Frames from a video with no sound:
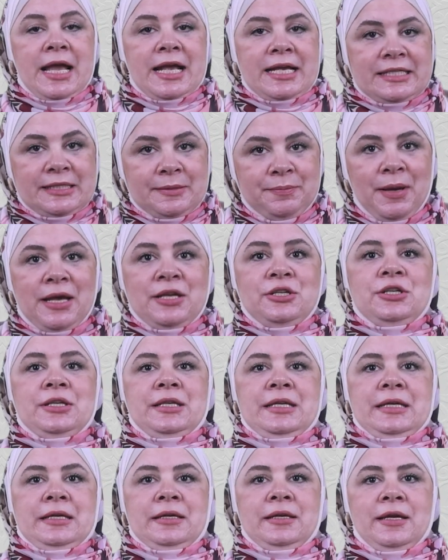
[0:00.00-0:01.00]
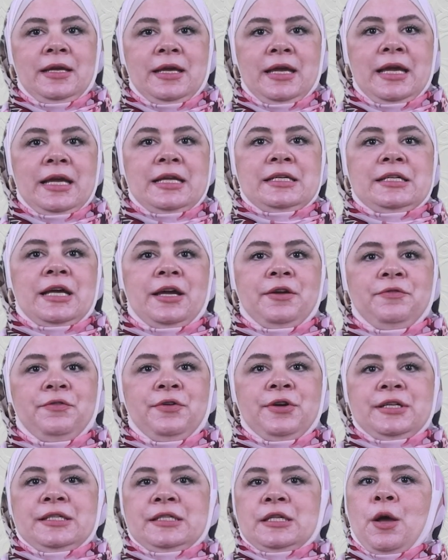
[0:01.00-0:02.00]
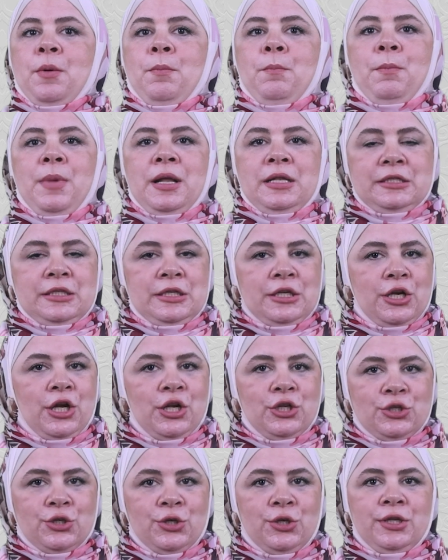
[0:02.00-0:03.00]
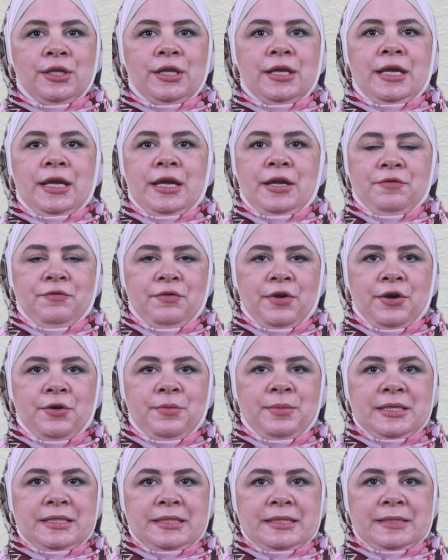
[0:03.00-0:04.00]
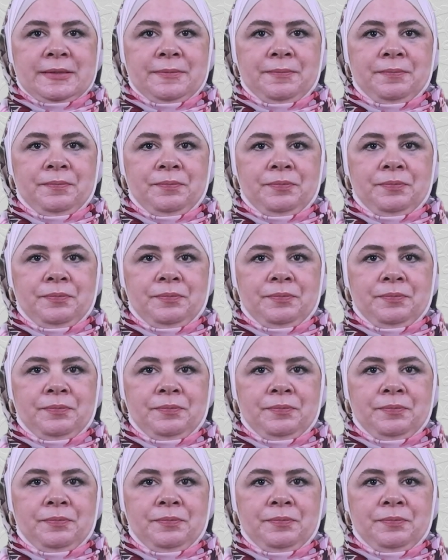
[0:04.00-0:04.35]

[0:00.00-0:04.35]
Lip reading: especially in diverse multicultural environments.